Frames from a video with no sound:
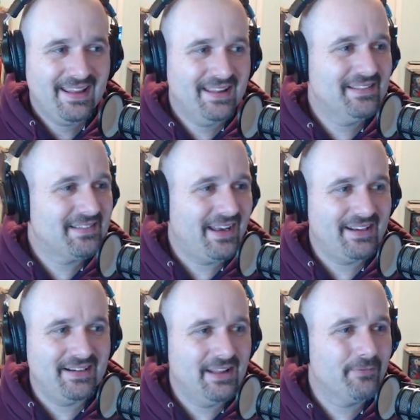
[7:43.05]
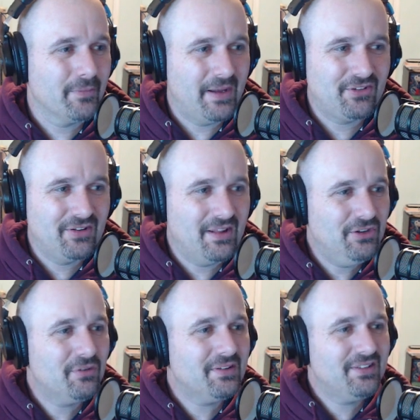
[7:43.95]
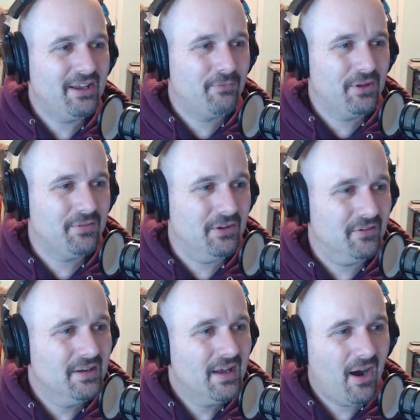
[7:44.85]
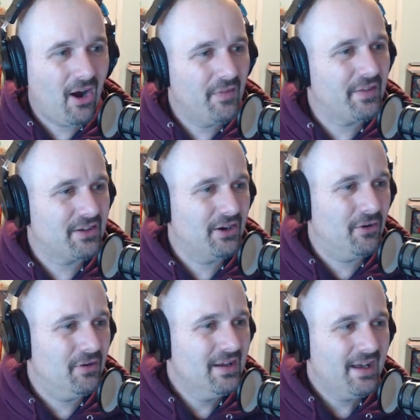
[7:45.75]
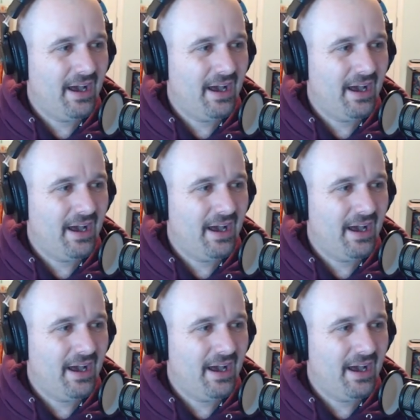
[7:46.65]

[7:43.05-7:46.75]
insight, and information that you can take with you on the go.